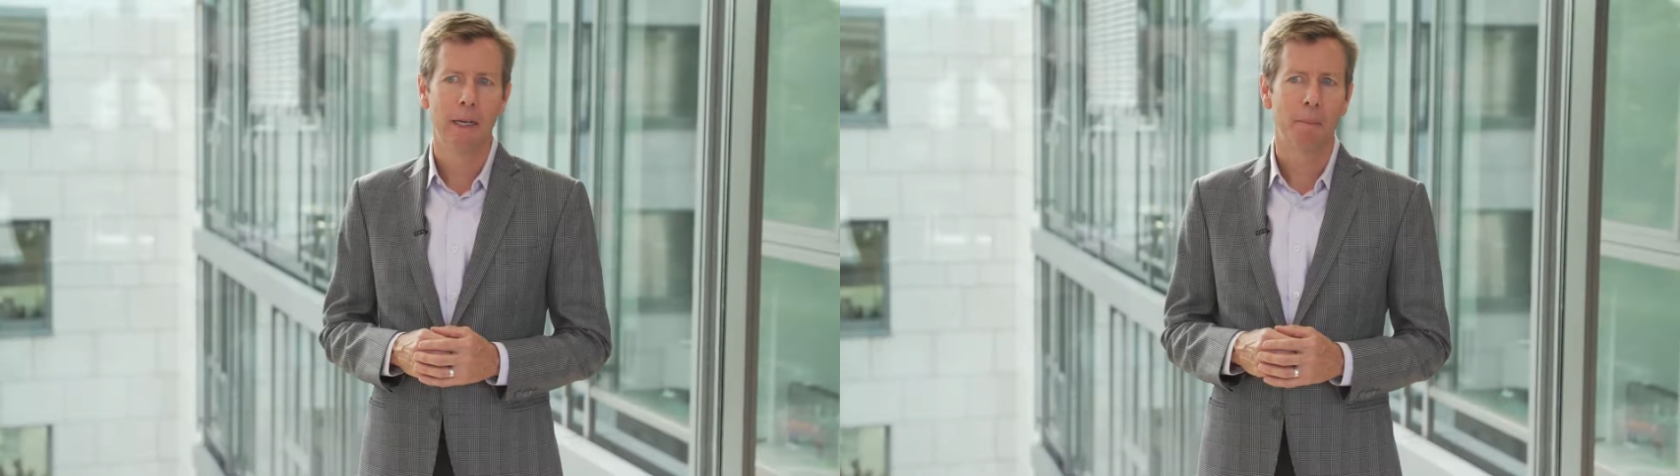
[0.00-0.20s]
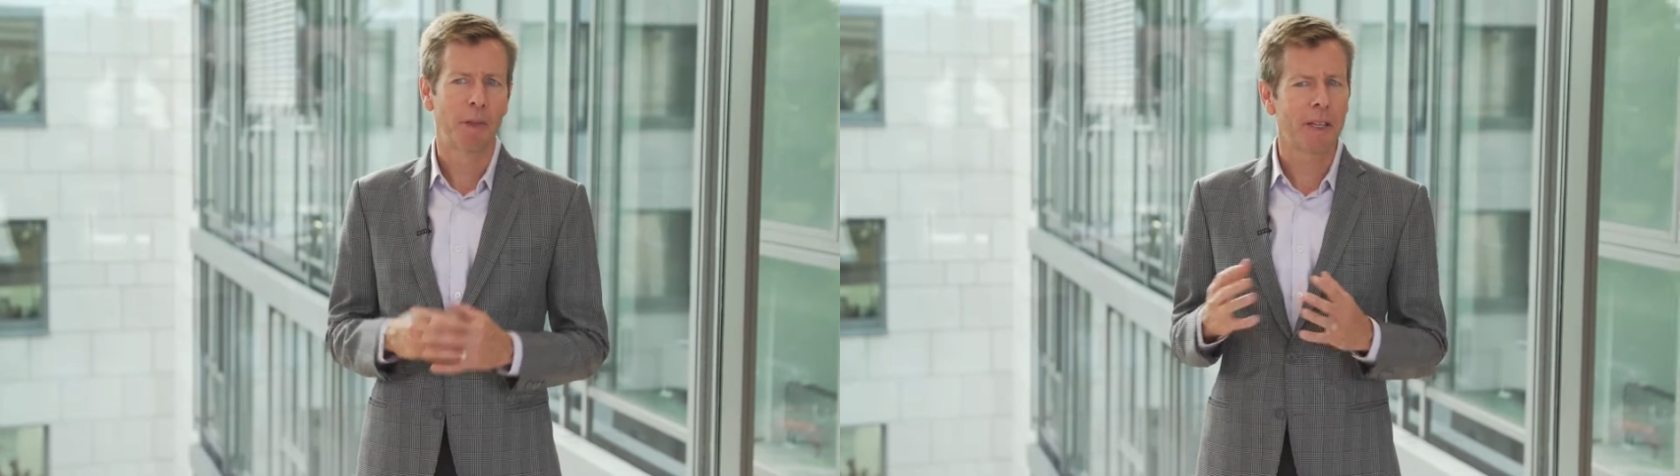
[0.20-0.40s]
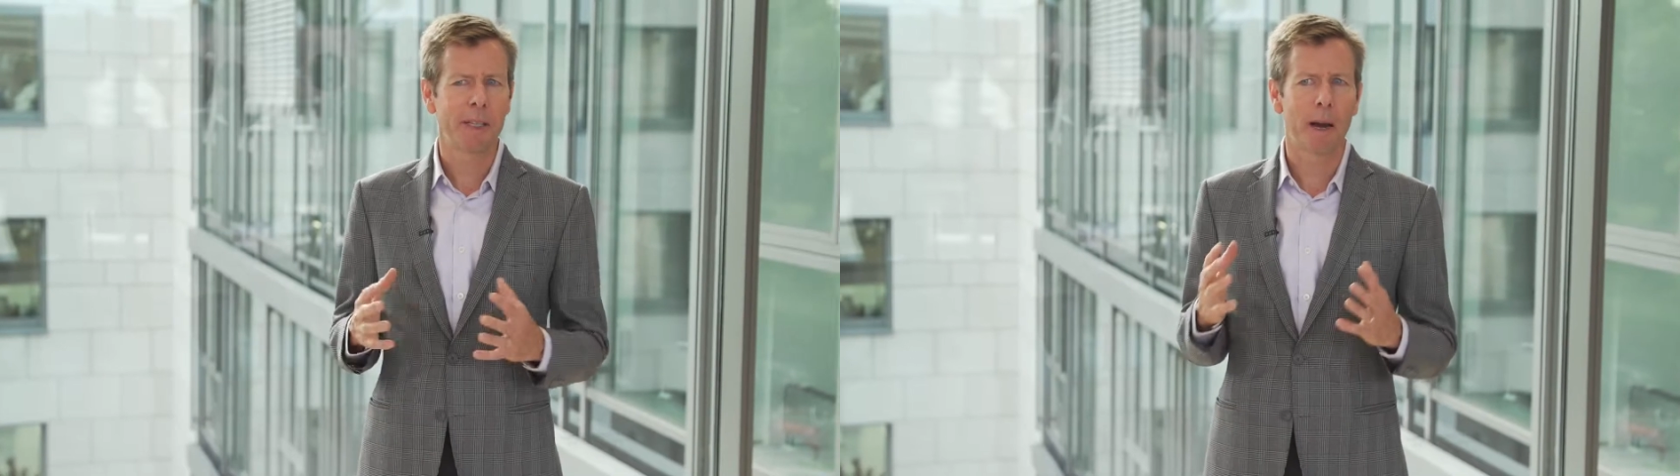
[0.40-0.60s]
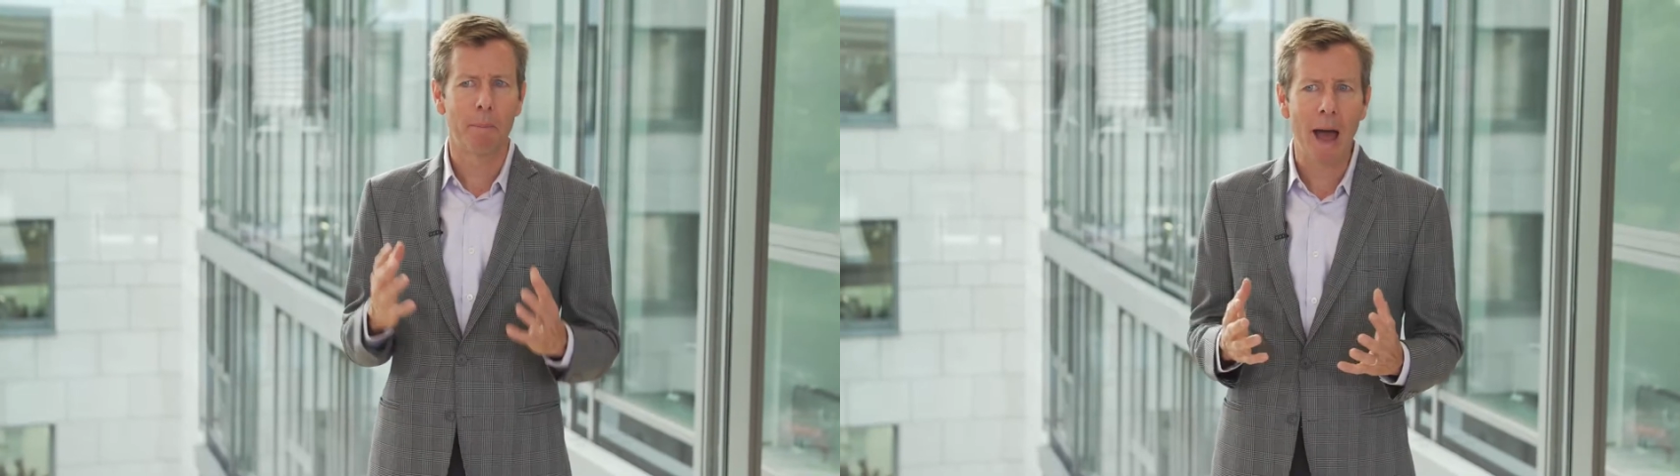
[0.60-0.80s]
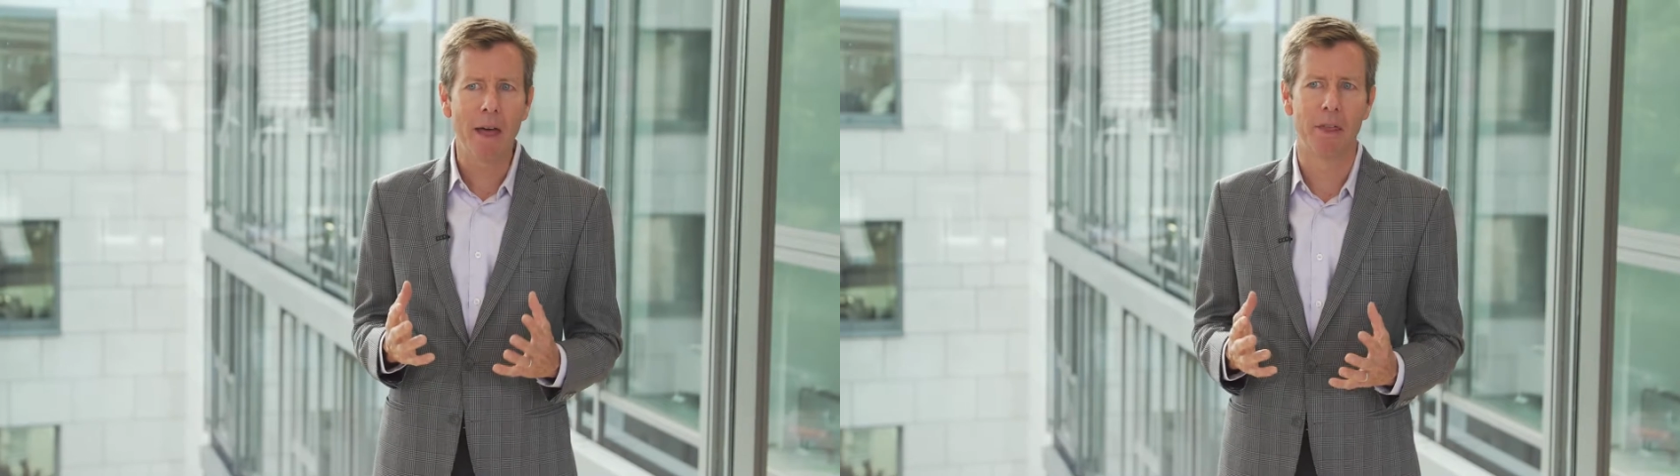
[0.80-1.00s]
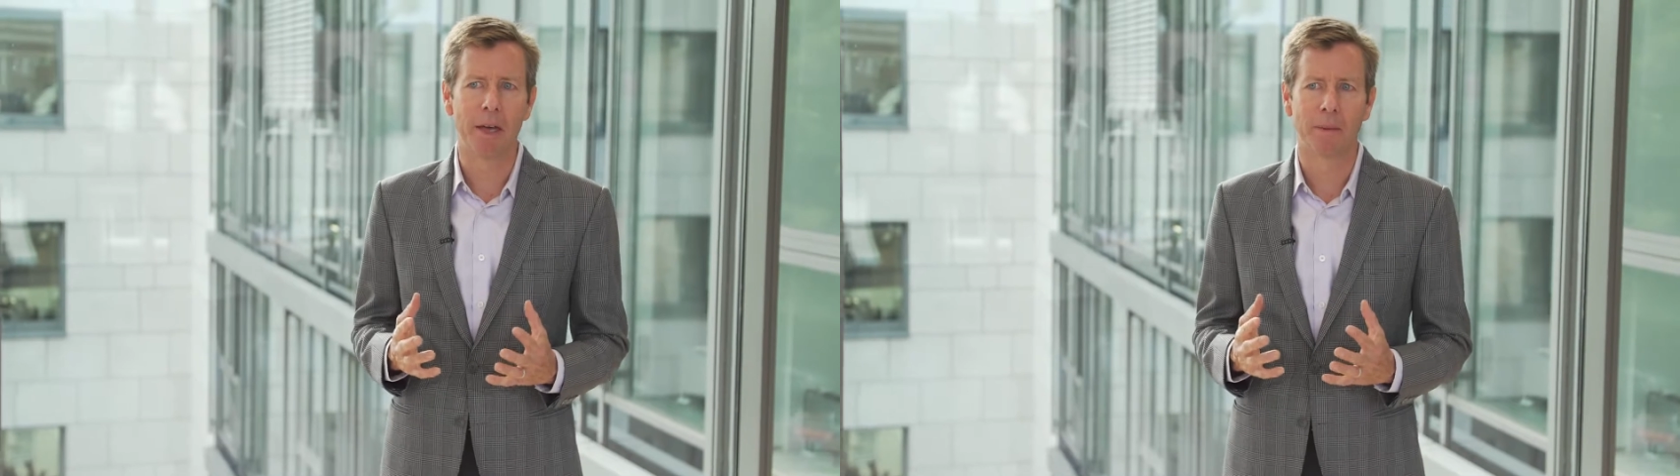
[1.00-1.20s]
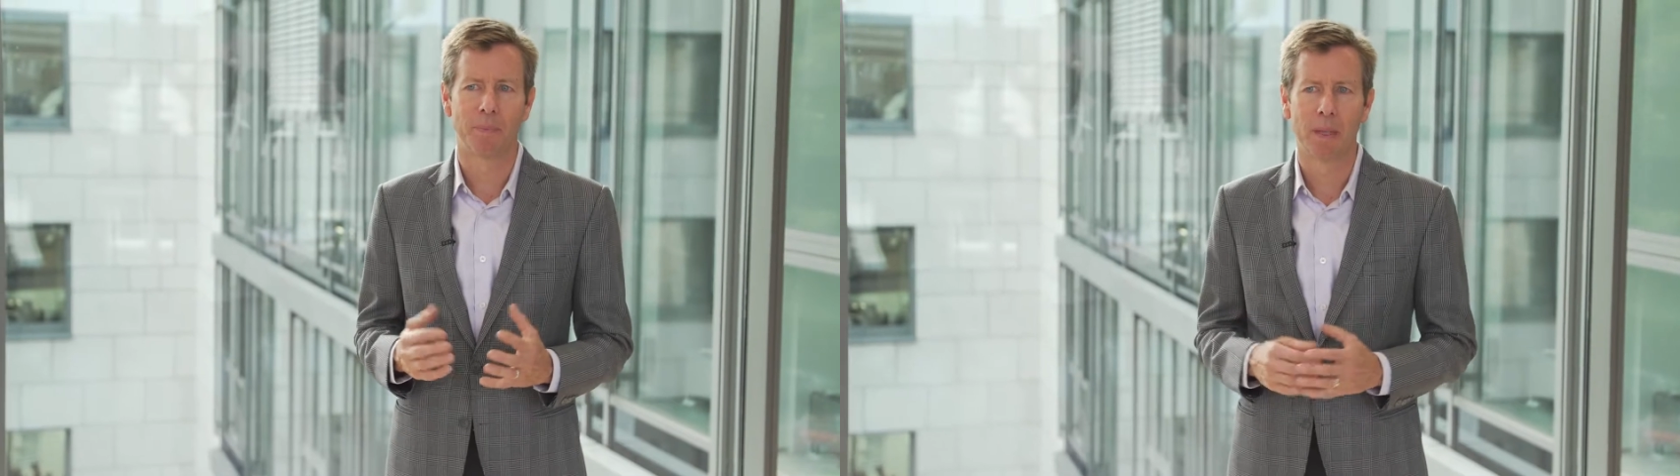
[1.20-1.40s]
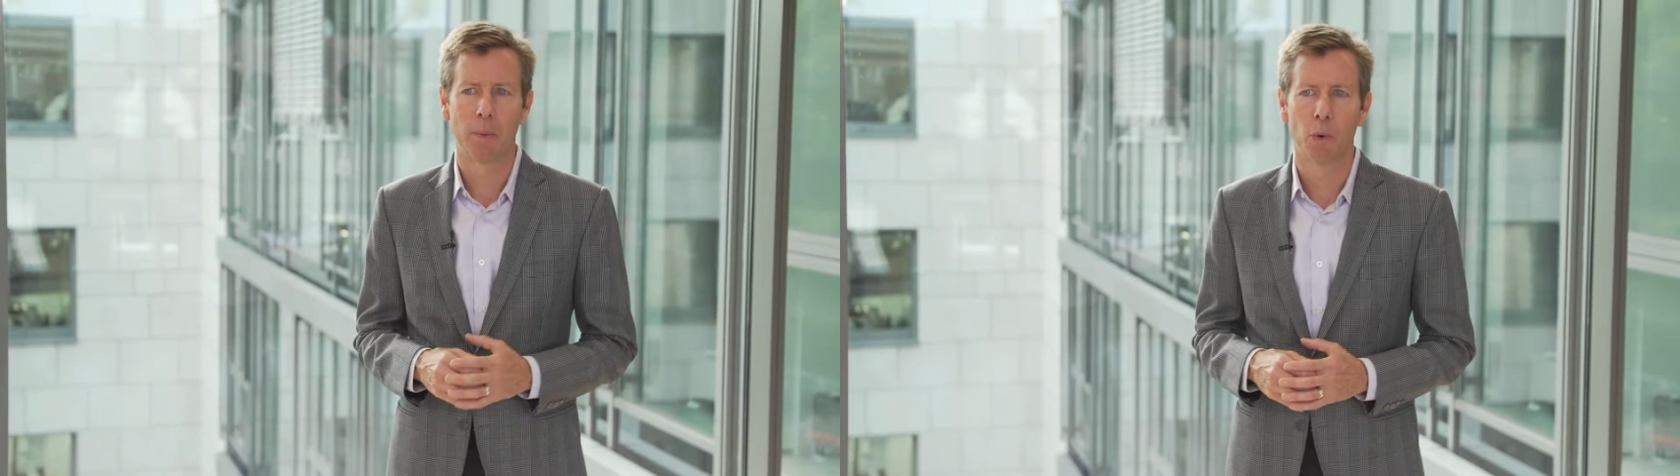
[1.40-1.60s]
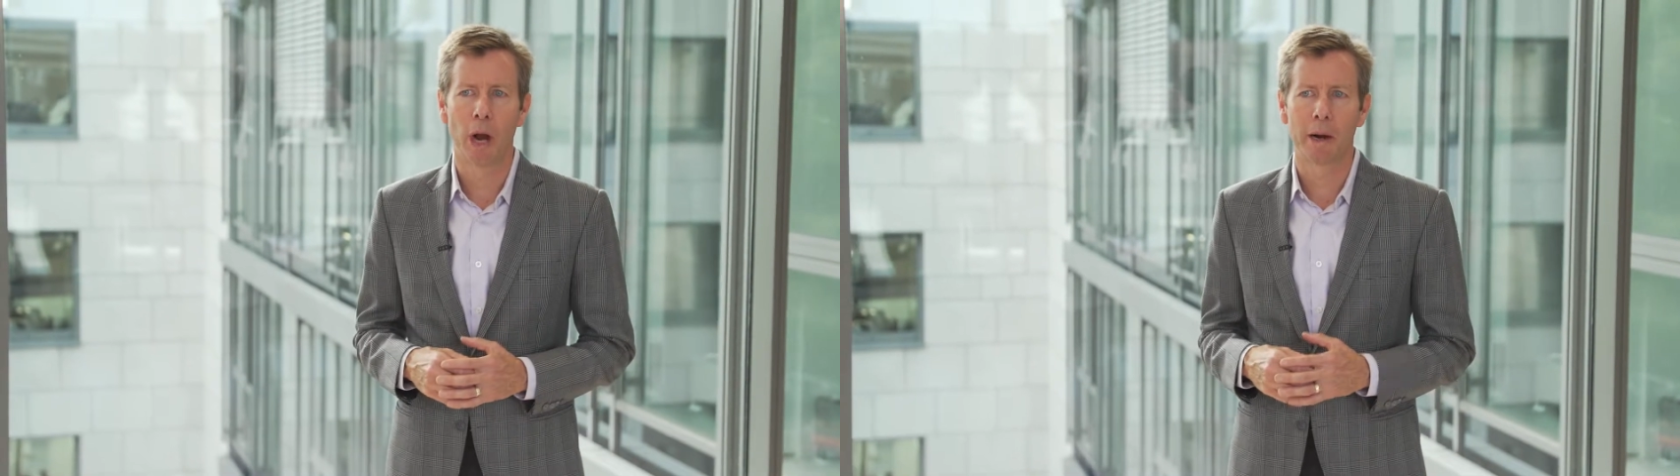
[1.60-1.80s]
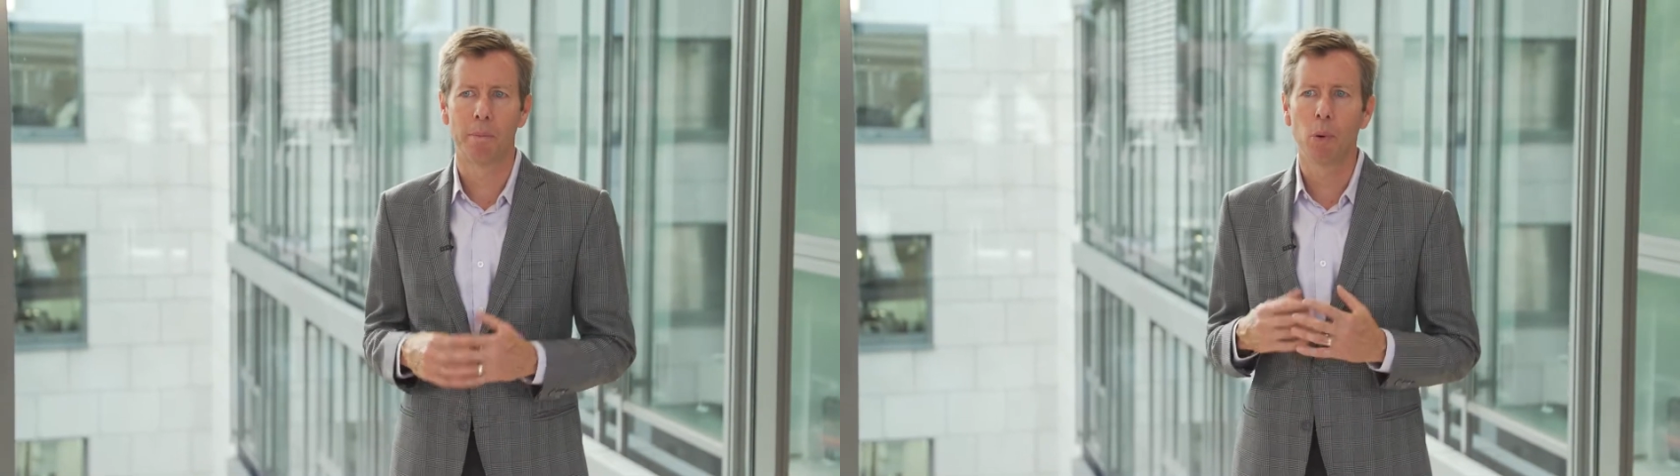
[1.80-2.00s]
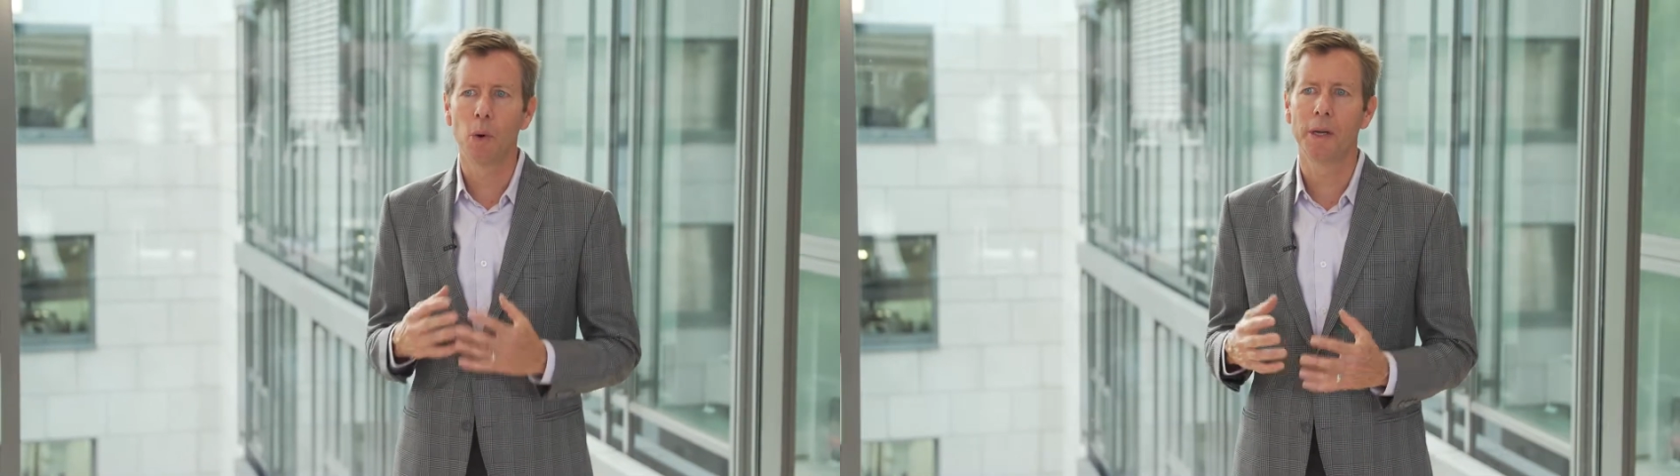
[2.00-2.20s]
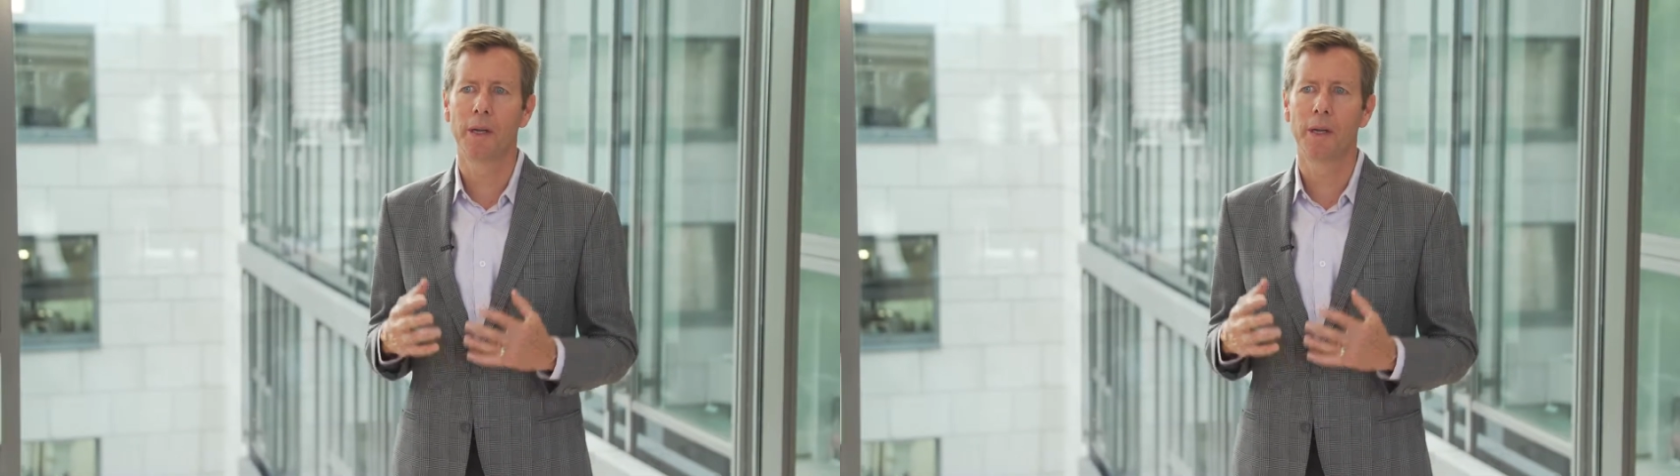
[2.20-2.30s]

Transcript: But that's not a bad thing. We're at a point